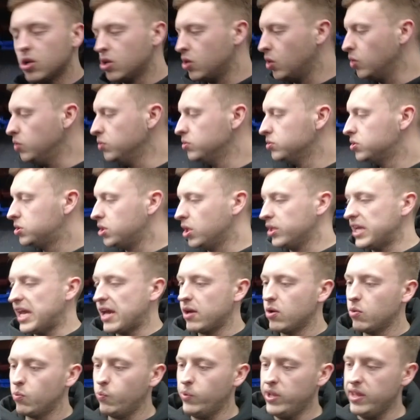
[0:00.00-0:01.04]
Cool. So yeah,
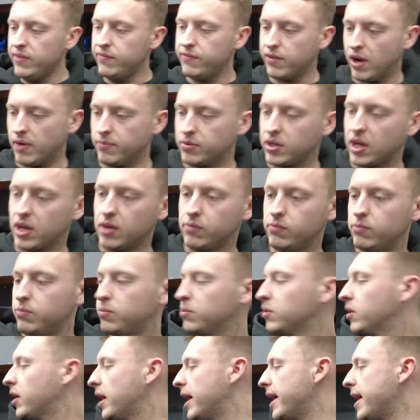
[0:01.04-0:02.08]
I've kind
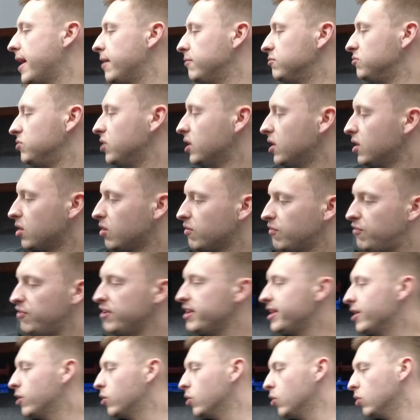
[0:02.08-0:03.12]
of
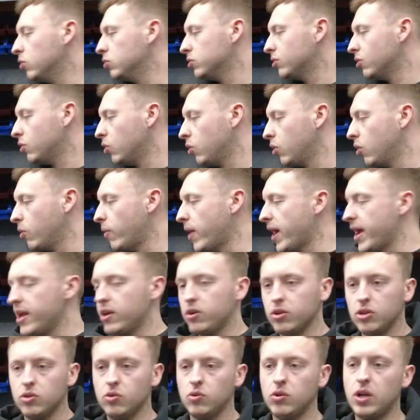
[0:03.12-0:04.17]
fitted it all the way,
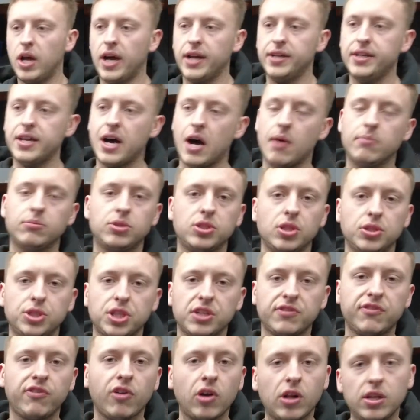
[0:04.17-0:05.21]
got it all lined up. So
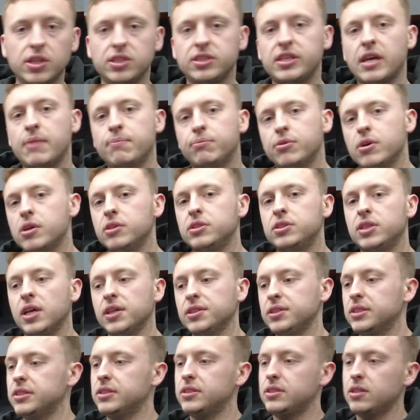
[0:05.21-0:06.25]
just follow the same
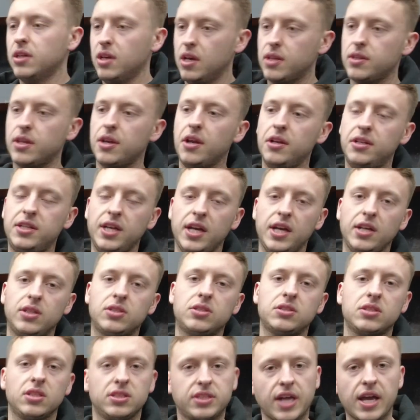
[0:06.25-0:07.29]
processes that you did
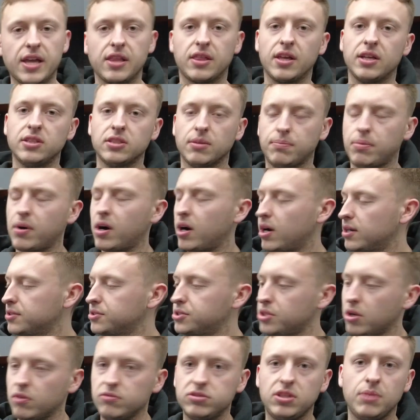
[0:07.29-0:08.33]
to take things apart.
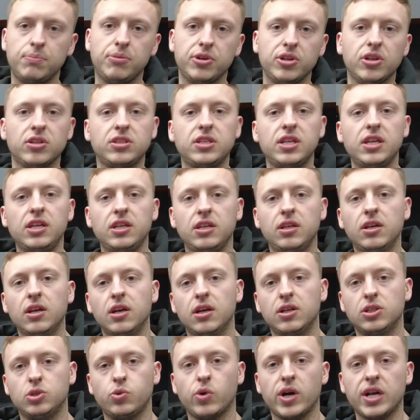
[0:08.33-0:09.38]
So obviously put your
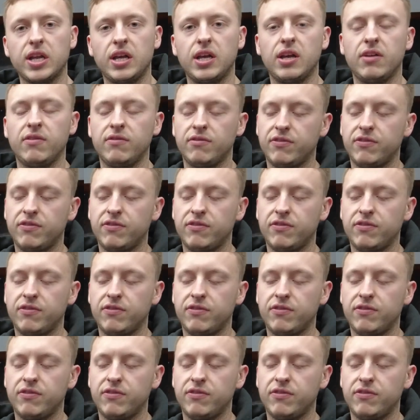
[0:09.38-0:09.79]
T20 in